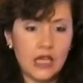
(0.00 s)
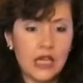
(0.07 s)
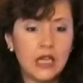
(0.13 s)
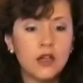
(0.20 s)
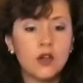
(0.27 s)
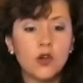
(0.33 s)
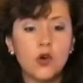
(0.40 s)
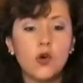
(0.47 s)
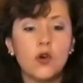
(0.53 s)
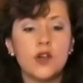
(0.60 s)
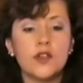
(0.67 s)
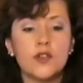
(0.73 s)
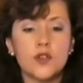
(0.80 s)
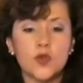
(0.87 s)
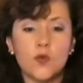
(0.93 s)
in
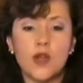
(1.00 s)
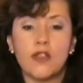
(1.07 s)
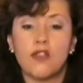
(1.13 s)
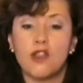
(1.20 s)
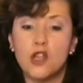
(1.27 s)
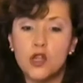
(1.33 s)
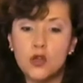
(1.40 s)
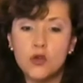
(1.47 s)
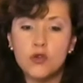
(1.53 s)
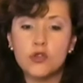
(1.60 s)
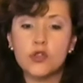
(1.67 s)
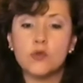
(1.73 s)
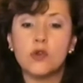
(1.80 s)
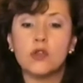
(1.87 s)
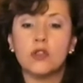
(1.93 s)
accordance with the
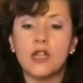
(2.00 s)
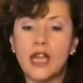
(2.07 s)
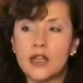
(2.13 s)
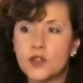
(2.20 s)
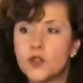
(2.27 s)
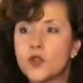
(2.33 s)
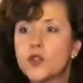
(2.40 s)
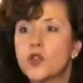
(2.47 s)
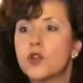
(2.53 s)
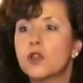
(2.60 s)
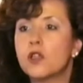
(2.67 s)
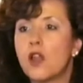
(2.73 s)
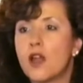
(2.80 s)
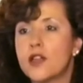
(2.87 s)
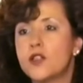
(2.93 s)
usual
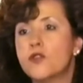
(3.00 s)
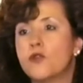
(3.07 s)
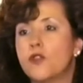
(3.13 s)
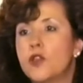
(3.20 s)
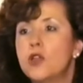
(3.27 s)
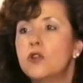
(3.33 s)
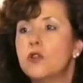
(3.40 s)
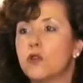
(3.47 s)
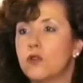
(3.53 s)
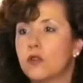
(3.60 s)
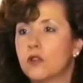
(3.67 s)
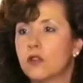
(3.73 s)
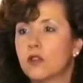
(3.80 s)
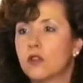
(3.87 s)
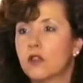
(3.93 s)
externalized
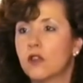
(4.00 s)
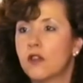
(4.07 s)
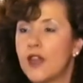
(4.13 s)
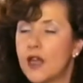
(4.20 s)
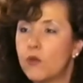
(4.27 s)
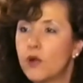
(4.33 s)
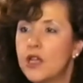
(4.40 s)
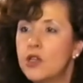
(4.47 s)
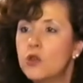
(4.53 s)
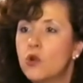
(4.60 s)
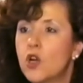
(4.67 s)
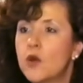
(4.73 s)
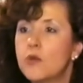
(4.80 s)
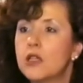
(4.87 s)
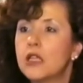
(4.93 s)
view that we
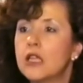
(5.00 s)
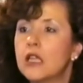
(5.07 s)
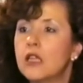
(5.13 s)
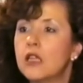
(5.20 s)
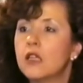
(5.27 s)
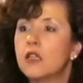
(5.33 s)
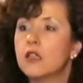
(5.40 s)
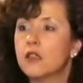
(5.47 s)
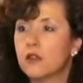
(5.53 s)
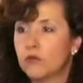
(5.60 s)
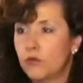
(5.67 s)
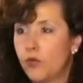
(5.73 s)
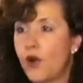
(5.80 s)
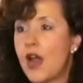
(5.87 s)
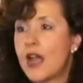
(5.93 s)
normally
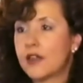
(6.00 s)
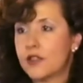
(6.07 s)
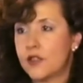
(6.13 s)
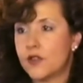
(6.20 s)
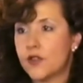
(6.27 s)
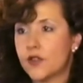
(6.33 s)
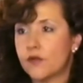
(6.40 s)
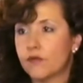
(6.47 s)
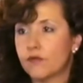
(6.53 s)
practice.